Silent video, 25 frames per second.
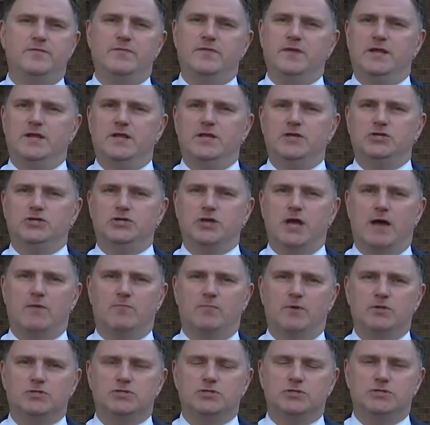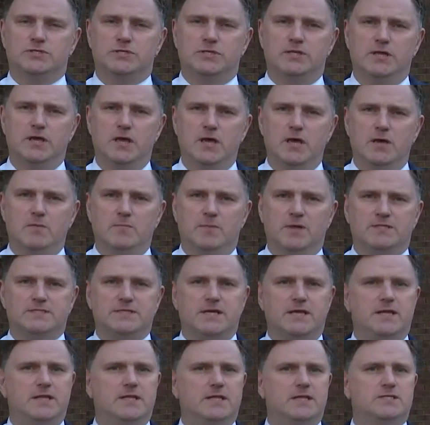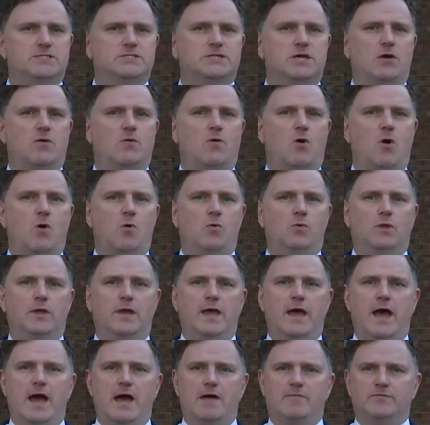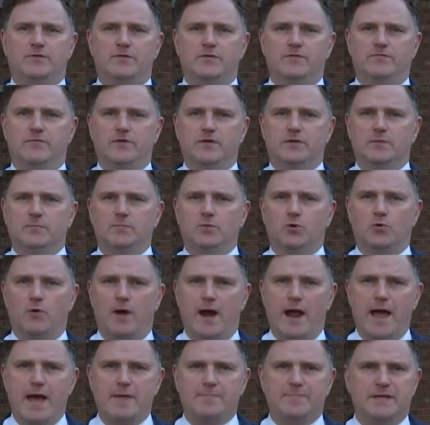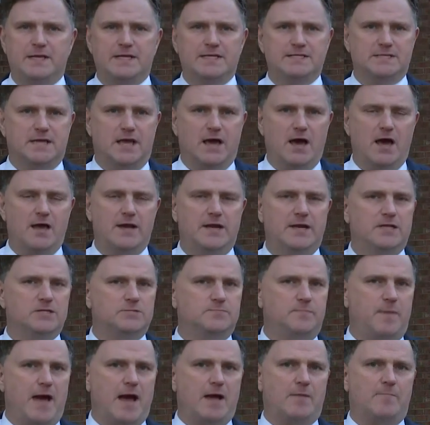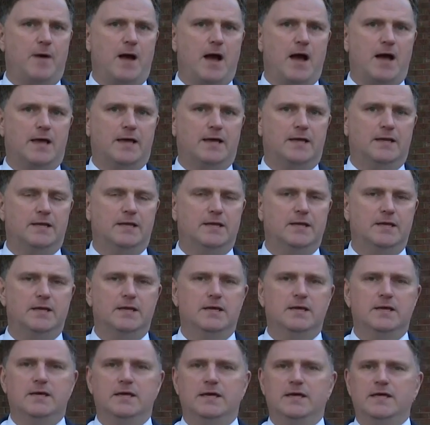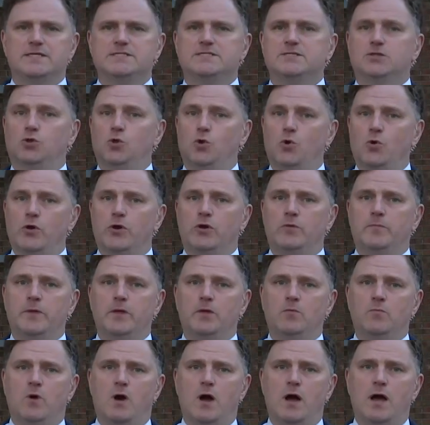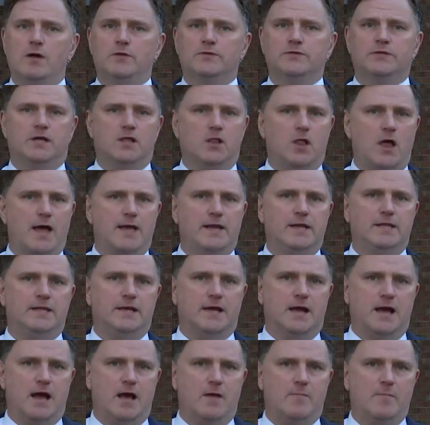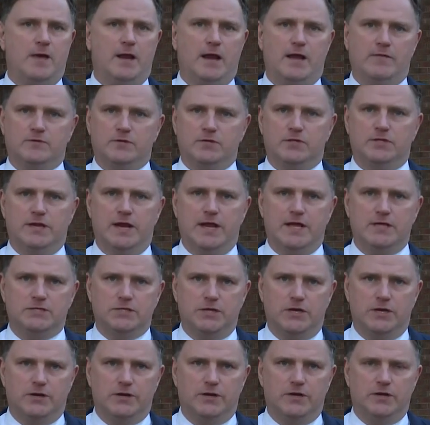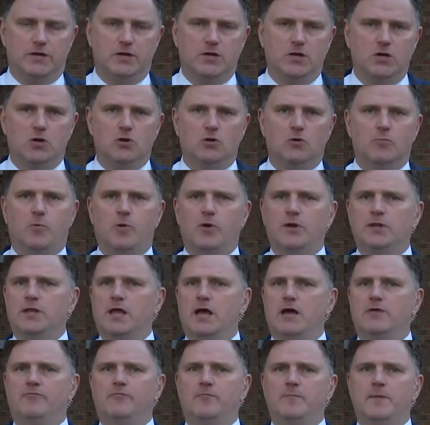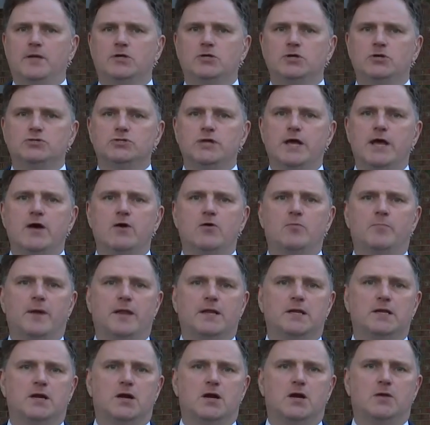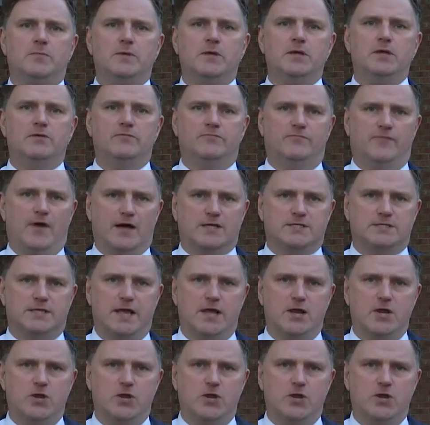that he shot Richardson, but said he did so only after the victim grabbed at his gun in his back pocket. His lawyer, meanwhile, declining to comment after today's hearing. Reporting live from Metro Jail, Brendan Kirby, Fox 10